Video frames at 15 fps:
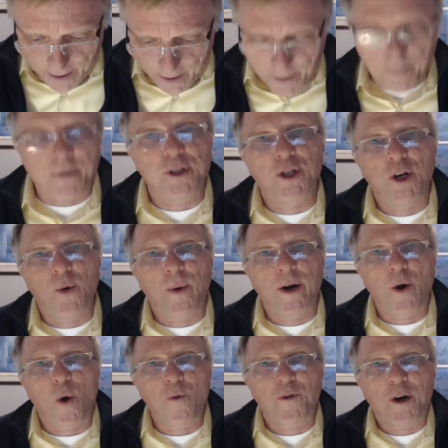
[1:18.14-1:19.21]
But you don't want
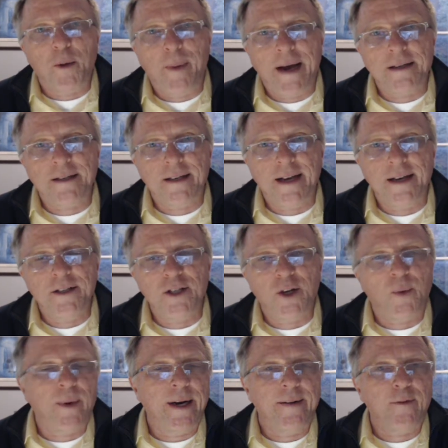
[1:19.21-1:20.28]
to overcapacitize. You
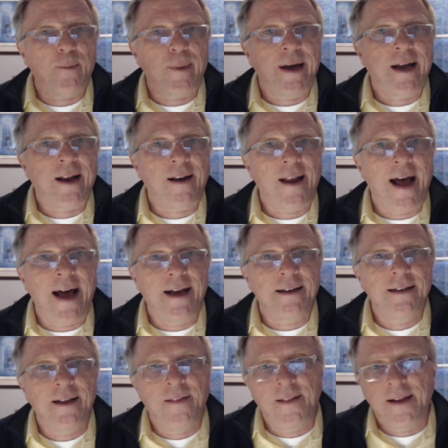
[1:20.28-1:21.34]
don't want to have to buy a lot
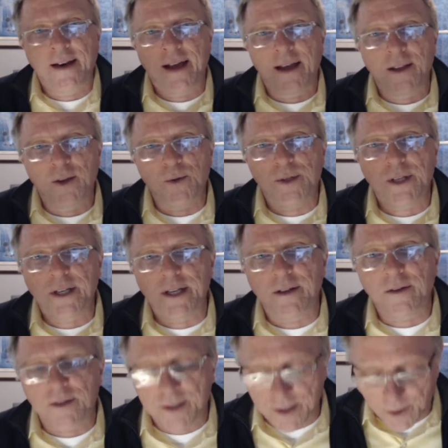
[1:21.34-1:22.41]
and then not use it
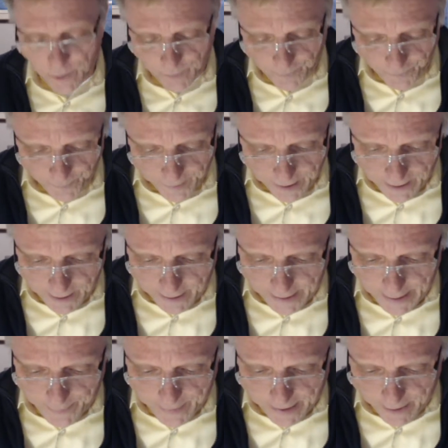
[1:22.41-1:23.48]
either. So
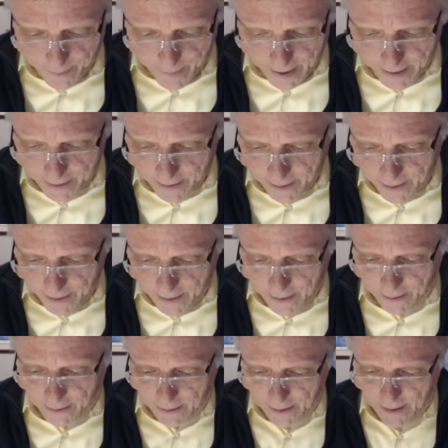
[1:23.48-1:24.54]
keep that in mind.
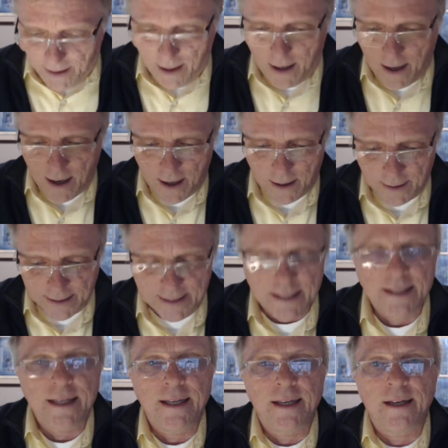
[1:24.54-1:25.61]
Let's
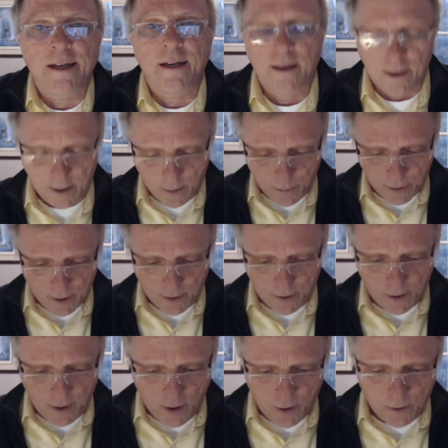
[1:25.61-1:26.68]
see, a couple other
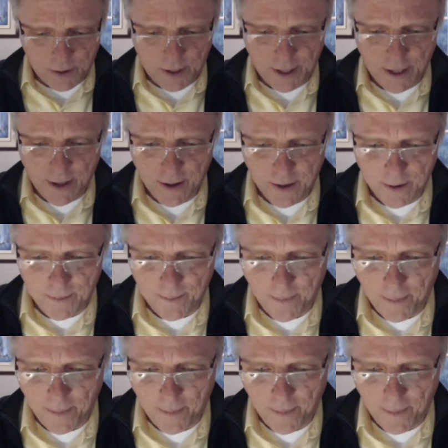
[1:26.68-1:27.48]
notes here.